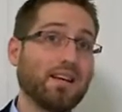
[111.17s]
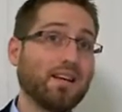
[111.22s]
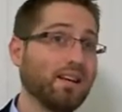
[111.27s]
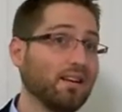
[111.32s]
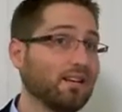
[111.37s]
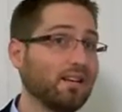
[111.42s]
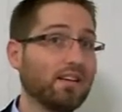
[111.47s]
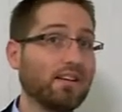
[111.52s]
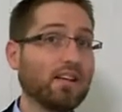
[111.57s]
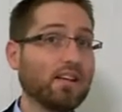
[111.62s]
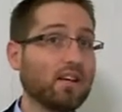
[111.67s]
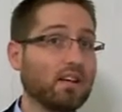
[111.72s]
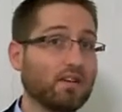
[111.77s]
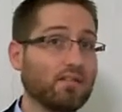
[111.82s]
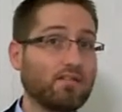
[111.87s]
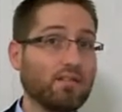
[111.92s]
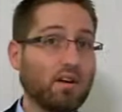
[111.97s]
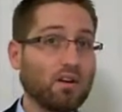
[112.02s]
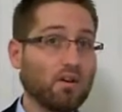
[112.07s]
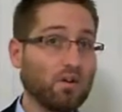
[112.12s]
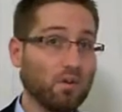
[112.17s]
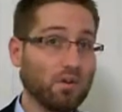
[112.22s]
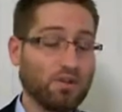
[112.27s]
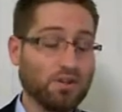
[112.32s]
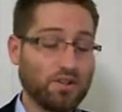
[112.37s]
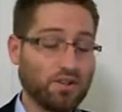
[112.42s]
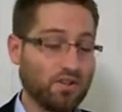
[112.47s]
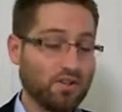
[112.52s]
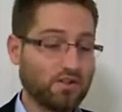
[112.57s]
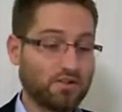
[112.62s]
in the year of our
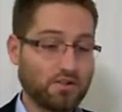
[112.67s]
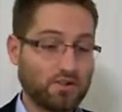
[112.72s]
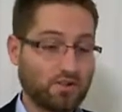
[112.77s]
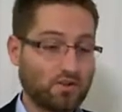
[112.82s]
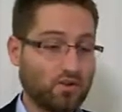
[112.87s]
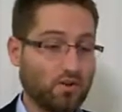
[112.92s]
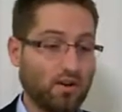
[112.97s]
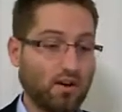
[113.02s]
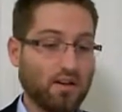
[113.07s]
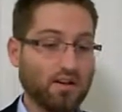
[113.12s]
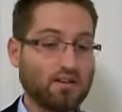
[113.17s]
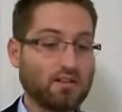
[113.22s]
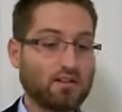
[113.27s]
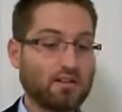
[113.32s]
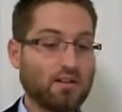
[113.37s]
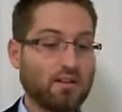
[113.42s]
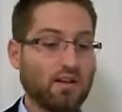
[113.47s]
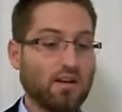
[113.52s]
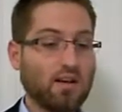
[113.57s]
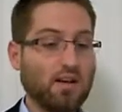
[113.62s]
Lord Jesus Christ.